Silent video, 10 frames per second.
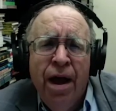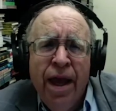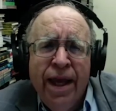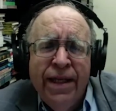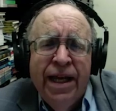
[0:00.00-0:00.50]

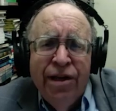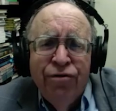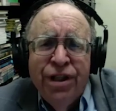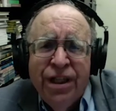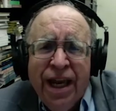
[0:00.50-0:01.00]
It's
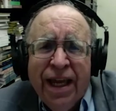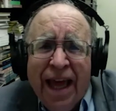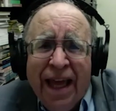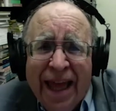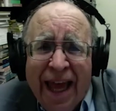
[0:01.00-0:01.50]
interesting
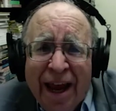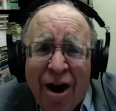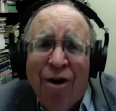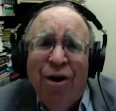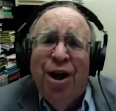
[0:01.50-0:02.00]
that they
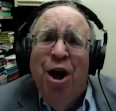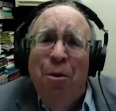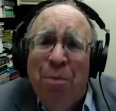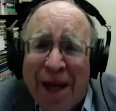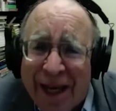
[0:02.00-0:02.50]
are
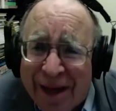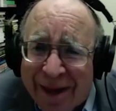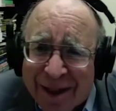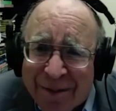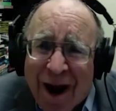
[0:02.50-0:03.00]
accompanied in
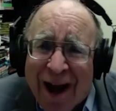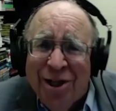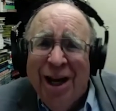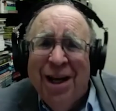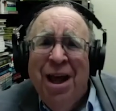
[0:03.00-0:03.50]
this
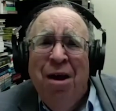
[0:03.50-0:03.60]
project